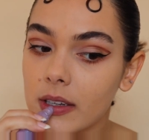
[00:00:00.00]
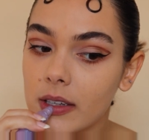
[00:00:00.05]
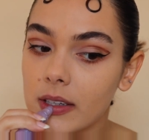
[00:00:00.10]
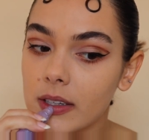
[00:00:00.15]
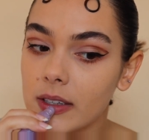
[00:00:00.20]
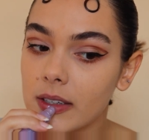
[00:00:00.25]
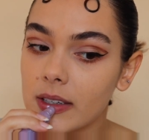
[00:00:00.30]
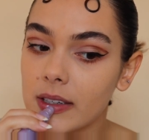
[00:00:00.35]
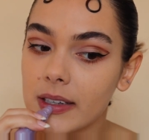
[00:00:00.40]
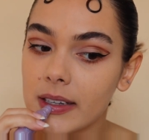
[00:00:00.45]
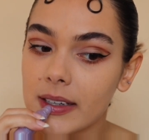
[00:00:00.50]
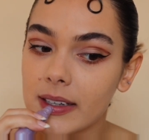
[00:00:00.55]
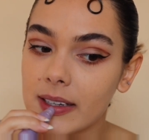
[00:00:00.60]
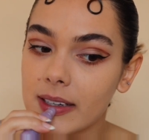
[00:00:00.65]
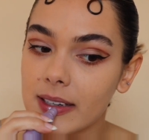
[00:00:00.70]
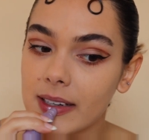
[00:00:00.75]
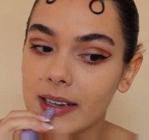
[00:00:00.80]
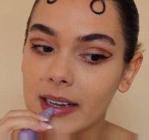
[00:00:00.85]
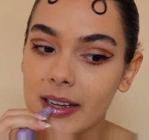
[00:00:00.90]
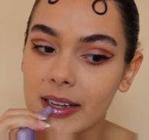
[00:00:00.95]
Let me go ahead
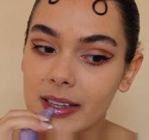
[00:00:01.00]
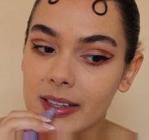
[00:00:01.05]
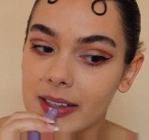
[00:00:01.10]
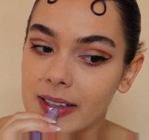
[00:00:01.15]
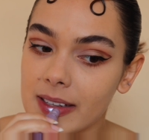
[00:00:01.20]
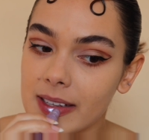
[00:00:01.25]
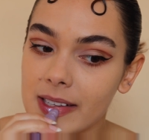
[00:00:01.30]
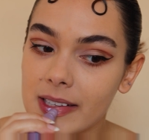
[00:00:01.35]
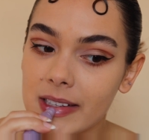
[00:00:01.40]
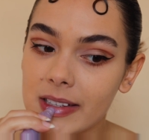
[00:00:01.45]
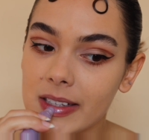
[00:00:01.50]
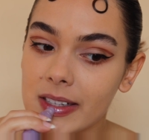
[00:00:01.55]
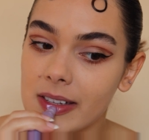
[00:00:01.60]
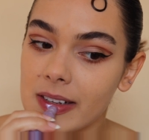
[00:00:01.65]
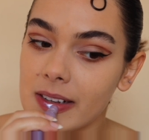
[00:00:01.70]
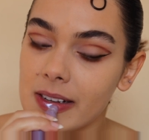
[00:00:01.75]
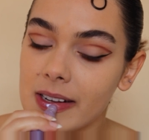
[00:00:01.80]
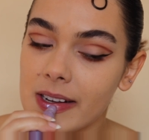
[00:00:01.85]
and add this.